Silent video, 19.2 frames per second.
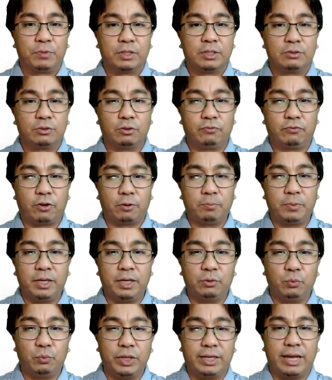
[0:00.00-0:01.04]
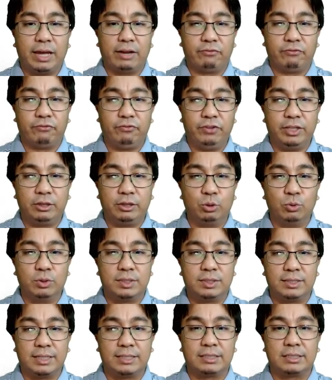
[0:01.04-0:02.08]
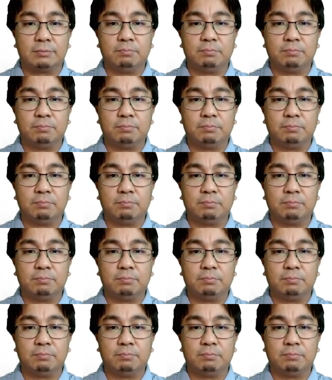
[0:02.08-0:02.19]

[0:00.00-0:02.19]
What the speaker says: So from here we get V2 6